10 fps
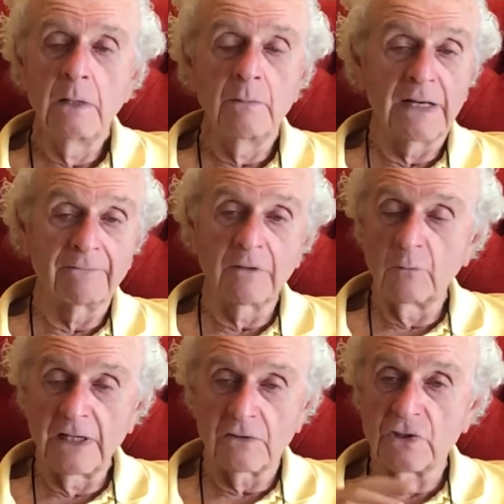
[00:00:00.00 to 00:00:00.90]
But every
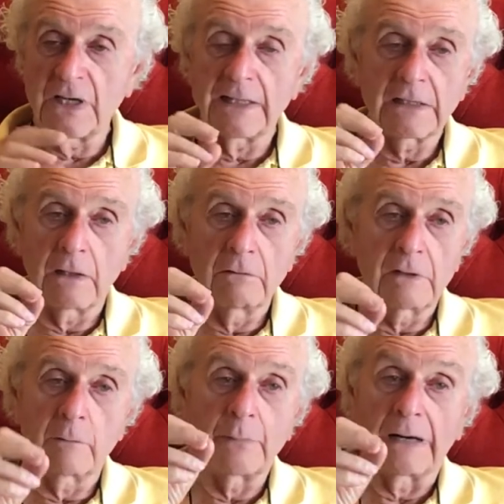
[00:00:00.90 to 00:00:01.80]
week she had to go
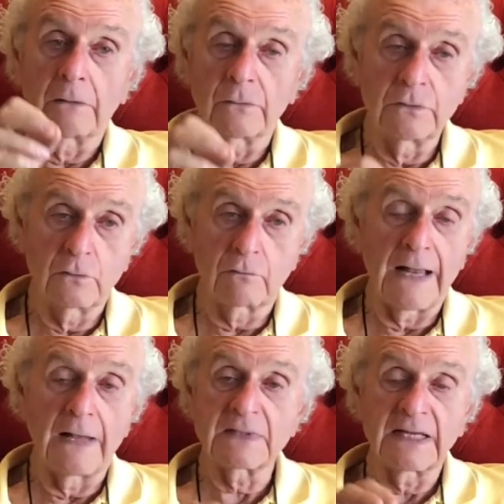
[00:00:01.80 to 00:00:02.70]
there and borrow 2
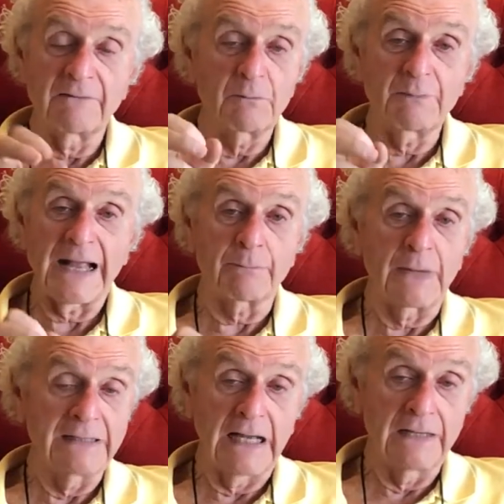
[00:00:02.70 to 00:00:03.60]
crowns and give it back
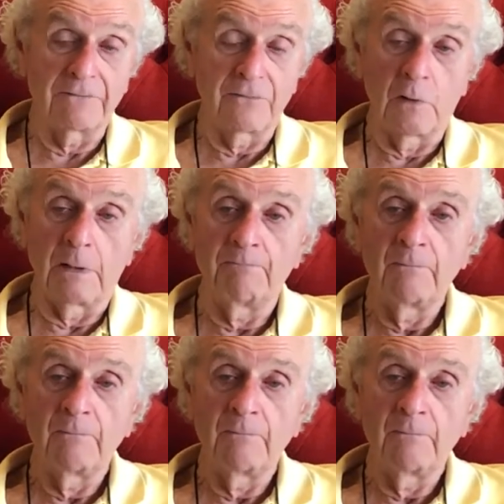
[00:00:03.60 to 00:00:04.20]
by nightfall.